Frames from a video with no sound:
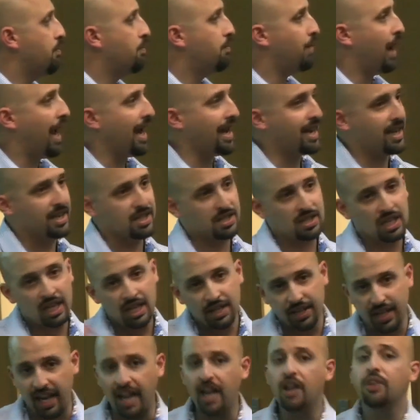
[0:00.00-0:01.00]
packets,
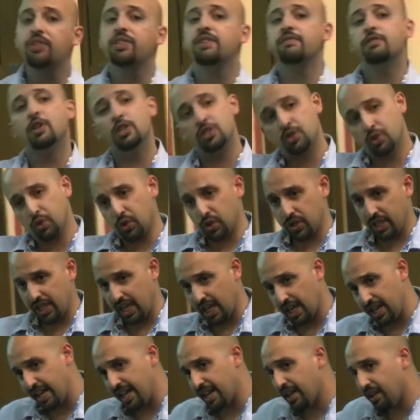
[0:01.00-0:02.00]
the healthy version or the
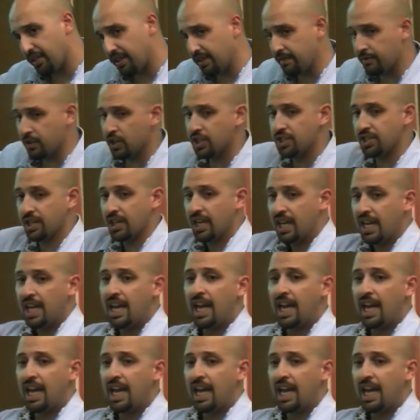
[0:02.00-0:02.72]
unhealthy version,